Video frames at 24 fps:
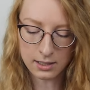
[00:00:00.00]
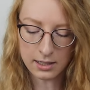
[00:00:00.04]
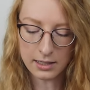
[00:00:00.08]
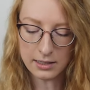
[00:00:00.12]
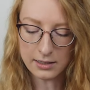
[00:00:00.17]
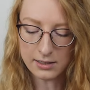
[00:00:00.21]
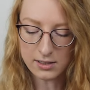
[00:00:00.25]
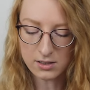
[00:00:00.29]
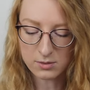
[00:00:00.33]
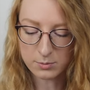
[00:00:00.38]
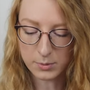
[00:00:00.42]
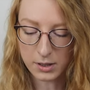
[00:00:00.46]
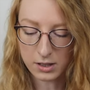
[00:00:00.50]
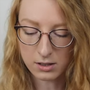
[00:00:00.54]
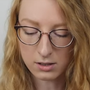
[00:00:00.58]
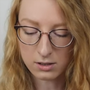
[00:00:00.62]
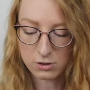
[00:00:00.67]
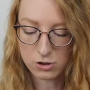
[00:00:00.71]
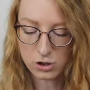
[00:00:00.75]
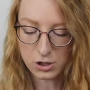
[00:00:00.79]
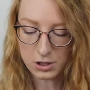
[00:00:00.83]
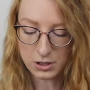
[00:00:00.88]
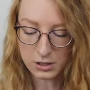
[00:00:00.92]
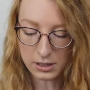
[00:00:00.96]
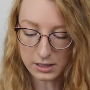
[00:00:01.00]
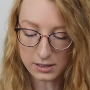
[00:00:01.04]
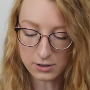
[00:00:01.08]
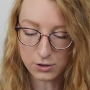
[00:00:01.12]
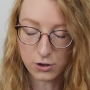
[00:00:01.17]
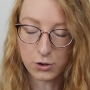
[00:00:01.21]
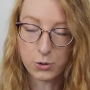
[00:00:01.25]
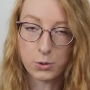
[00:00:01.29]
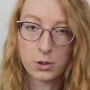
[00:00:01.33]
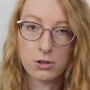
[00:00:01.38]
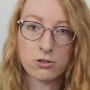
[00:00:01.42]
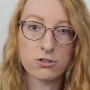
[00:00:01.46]
In this month, she
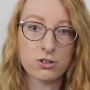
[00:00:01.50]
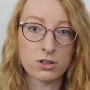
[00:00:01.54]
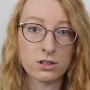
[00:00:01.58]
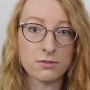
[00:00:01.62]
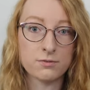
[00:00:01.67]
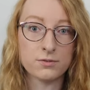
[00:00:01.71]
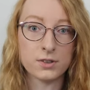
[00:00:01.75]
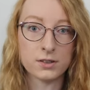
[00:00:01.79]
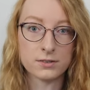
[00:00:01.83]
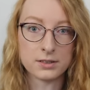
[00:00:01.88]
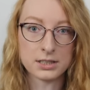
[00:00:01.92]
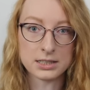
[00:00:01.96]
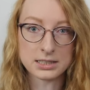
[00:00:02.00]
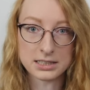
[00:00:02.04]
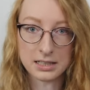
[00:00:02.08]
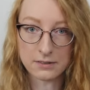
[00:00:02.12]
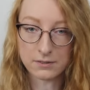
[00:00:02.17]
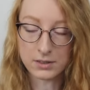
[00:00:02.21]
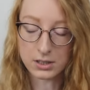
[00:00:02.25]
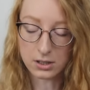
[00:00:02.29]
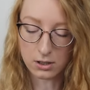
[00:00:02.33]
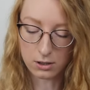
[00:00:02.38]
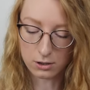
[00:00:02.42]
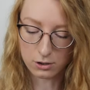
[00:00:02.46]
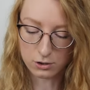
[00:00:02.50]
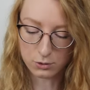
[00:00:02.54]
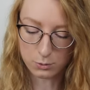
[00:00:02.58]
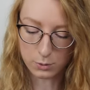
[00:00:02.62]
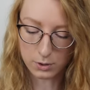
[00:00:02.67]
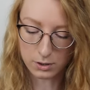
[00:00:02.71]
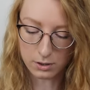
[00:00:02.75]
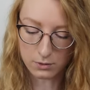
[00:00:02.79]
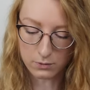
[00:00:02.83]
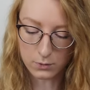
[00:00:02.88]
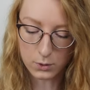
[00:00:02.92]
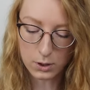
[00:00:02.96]
did two hundred fifty-seven dollars
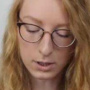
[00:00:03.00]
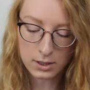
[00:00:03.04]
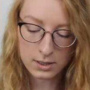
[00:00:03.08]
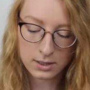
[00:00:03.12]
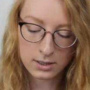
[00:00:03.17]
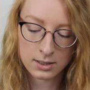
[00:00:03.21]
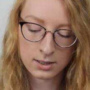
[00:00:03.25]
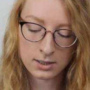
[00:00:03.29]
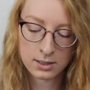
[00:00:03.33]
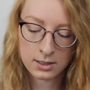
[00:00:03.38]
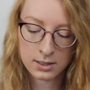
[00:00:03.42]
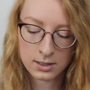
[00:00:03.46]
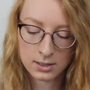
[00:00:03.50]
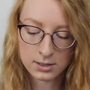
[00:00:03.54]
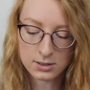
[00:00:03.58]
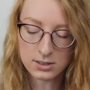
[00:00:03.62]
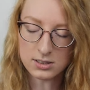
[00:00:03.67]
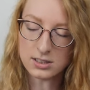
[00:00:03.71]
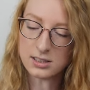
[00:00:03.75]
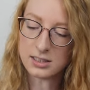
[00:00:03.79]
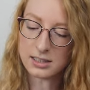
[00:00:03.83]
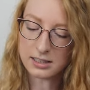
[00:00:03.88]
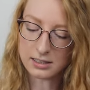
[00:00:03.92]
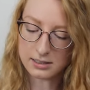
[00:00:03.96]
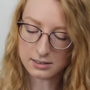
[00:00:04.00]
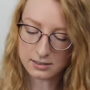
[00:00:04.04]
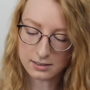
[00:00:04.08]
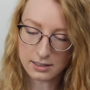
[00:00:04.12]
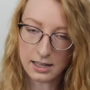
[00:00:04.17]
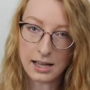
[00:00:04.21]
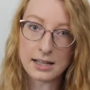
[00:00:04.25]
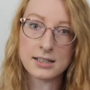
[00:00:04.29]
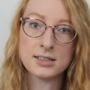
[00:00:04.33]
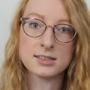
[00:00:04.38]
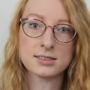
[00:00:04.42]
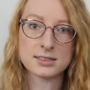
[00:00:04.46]
worth of work, so that
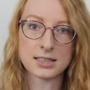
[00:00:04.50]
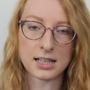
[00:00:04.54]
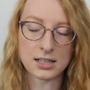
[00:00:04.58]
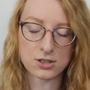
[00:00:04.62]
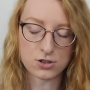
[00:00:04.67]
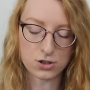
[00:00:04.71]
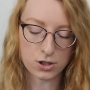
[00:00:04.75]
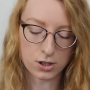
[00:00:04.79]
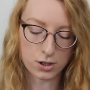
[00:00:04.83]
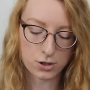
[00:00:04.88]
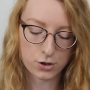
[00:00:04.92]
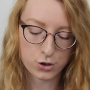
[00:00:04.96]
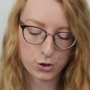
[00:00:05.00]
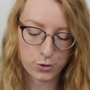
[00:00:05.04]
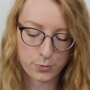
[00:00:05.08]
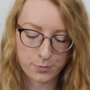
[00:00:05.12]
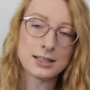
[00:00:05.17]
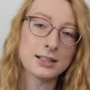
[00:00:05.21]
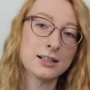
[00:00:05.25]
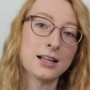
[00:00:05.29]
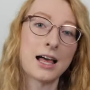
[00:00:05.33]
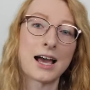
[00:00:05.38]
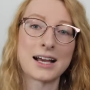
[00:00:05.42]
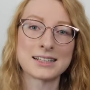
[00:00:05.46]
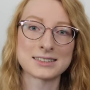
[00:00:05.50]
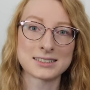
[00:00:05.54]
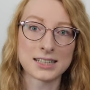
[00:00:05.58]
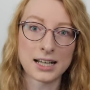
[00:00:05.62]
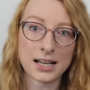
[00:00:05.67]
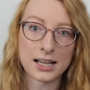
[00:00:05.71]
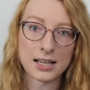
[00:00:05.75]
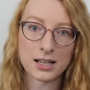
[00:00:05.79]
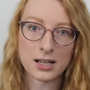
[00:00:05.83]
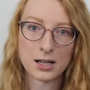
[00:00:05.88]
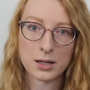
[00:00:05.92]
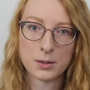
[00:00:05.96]
that is that charge. And the last
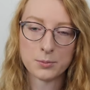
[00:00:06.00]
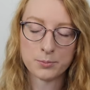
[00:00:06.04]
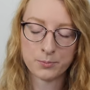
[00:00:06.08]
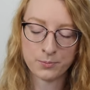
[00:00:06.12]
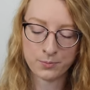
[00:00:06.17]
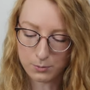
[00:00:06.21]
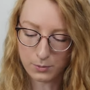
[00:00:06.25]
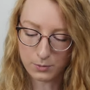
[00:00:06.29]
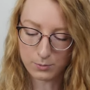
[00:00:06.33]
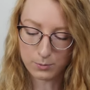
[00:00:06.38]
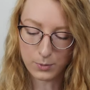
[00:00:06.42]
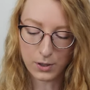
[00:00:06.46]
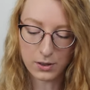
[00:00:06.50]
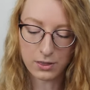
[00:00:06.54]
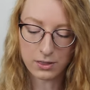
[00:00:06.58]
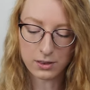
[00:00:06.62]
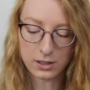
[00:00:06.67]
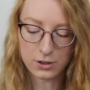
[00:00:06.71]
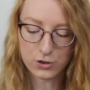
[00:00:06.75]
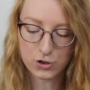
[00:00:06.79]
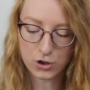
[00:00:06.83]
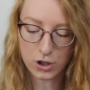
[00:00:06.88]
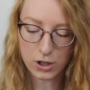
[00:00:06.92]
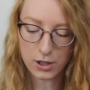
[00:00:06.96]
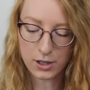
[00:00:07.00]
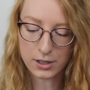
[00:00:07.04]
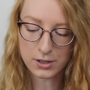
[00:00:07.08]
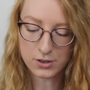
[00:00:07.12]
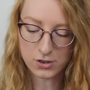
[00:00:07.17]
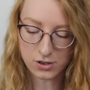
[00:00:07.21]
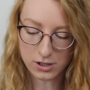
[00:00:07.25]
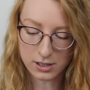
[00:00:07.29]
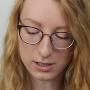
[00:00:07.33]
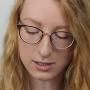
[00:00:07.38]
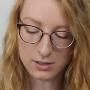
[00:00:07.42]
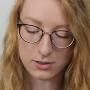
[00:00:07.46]
item, monthly
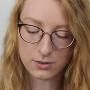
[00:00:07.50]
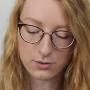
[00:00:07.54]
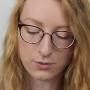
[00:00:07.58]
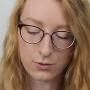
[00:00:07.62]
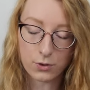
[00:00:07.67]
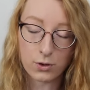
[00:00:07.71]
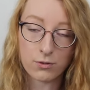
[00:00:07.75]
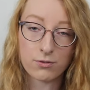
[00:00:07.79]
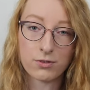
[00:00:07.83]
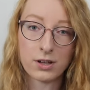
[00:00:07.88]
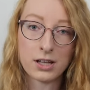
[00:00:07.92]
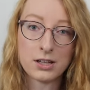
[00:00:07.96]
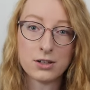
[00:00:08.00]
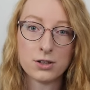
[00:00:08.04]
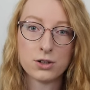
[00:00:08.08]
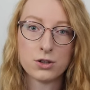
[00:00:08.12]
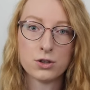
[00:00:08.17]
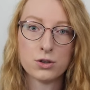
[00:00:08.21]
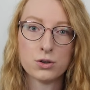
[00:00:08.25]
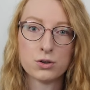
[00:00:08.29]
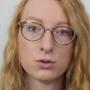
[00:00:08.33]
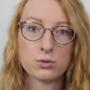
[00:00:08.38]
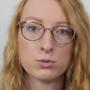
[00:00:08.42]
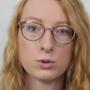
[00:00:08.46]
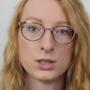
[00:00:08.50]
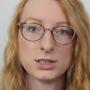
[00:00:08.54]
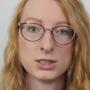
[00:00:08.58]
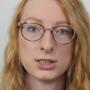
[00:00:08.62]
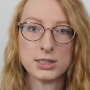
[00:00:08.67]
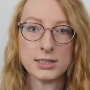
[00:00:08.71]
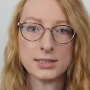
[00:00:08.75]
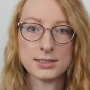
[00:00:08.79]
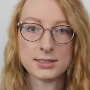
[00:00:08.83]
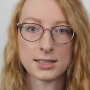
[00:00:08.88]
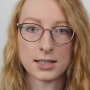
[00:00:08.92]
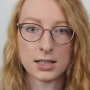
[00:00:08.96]
charge, is for Vendoo,
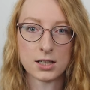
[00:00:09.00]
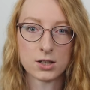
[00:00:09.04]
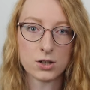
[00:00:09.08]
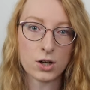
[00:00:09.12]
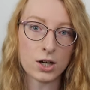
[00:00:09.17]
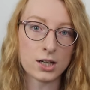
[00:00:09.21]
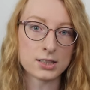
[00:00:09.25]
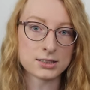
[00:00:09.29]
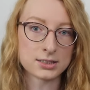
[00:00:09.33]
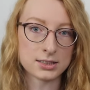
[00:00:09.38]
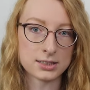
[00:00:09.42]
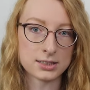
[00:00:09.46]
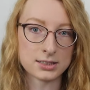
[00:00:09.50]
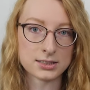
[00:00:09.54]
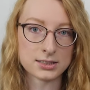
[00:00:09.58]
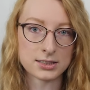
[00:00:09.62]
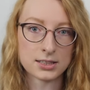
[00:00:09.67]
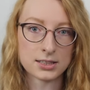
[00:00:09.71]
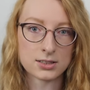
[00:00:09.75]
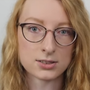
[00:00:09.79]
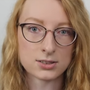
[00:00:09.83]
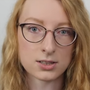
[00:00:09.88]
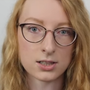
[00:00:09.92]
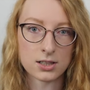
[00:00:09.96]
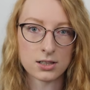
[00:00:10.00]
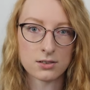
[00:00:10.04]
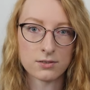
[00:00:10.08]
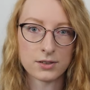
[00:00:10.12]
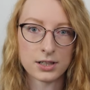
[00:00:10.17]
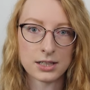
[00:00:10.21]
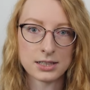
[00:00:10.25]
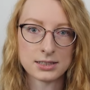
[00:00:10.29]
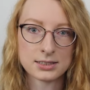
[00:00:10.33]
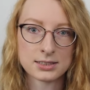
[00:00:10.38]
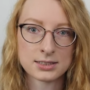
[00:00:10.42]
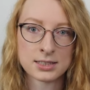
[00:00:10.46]
which is a cross-listing
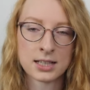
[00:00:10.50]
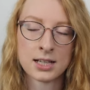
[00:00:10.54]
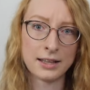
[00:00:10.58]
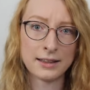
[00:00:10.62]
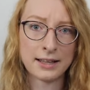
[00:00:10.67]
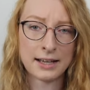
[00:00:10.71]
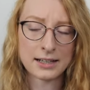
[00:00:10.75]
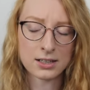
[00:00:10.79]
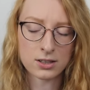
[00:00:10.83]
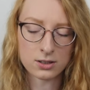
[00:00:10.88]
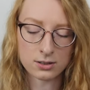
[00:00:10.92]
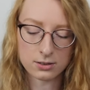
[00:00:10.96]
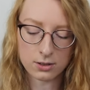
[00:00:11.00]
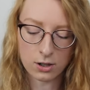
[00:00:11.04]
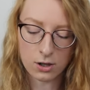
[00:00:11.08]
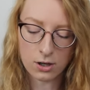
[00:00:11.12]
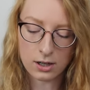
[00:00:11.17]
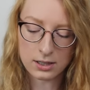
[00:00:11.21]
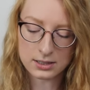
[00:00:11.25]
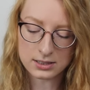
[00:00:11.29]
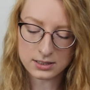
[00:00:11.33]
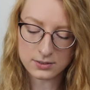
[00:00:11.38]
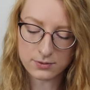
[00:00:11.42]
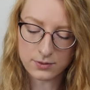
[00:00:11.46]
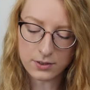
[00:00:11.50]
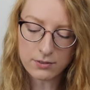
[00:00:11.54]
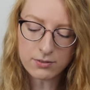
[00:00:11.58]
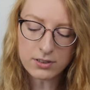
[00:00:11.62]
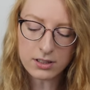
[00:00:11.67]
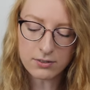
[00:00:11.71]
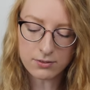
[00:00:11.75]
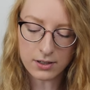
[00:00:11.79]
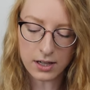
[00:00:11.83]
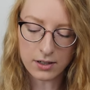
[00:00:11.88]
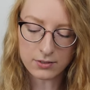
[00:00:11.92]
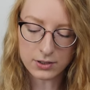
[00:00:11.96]
service, and that costs
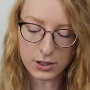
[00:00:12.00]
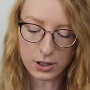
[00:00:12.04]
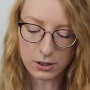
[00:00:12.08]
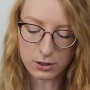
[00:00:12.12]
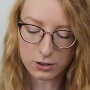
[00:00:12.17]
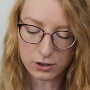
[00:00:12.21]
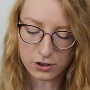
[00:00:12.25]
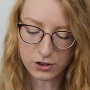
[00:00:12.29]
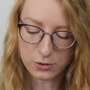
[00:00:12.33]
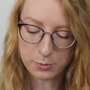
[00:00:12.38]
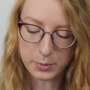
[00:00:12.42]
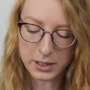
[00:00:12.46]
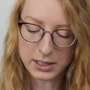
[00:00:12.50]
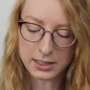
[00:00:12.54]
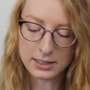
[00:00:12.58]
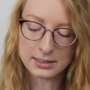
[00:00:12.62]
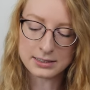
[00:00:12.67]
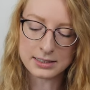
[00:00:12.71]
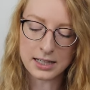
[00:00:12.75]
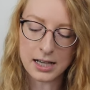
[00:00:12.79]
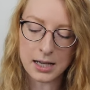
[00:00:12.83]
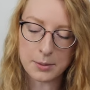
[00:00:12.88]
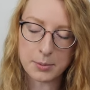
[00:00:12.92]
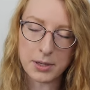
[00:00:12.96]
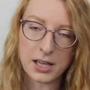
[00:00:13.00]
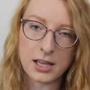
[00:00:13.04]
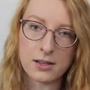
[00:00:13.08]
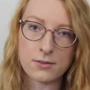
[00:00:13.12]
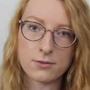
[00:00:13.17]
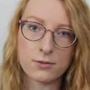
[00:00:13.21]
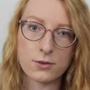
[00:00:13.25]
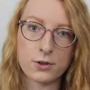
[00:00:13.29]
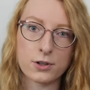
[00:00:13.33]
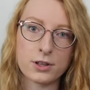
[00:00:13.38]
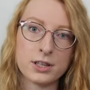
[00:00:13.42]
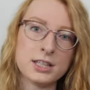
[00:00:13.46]
fifty-five dollars because I pay
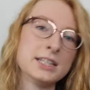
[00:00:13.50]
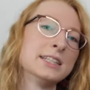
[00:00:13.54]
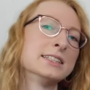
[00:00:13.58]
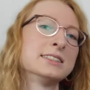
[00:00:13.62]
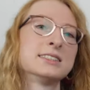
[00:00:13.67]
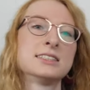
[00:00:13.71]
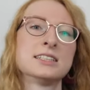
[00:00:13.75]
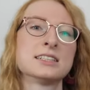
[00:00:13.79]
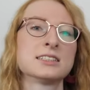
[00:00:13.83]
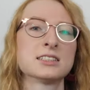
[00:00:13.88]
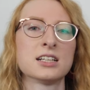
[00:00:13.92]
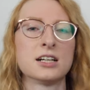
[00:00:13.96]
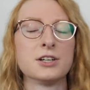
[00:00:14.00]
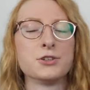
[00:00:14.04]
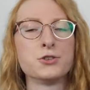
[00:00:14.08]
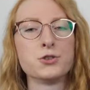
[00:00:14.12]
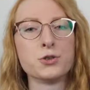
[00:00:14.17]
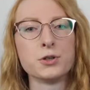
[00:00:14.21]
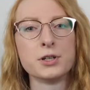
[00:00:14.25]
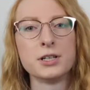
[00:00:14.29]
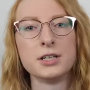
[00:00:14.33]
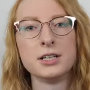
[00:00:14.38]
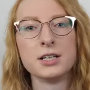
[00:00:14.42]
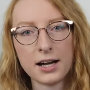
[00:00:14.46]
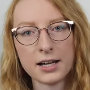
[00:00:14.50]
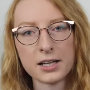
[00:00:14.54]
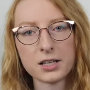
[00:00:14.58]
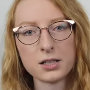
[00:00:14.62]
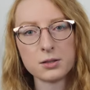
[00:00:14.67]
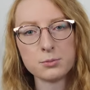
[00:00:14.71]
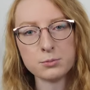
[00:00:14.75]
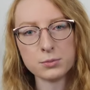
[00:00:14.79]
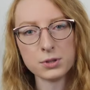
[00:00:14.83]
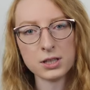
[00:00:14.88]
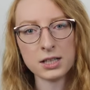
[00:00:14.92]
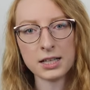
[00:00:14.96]
for the six hundred
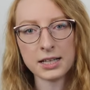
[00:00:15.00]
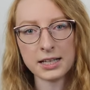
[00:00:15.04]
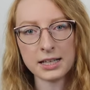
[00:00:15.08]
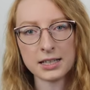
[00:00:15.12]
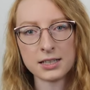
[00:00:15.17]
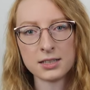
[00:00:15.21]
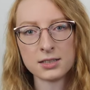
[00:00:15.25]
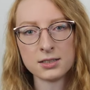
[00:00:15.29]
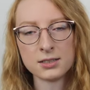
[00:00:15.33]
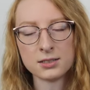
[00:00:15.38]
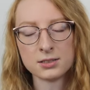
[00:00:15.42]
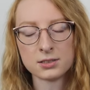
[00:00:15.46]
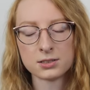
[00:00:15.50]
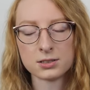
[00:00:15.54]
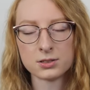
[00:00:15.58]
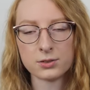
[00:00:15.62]
item plan.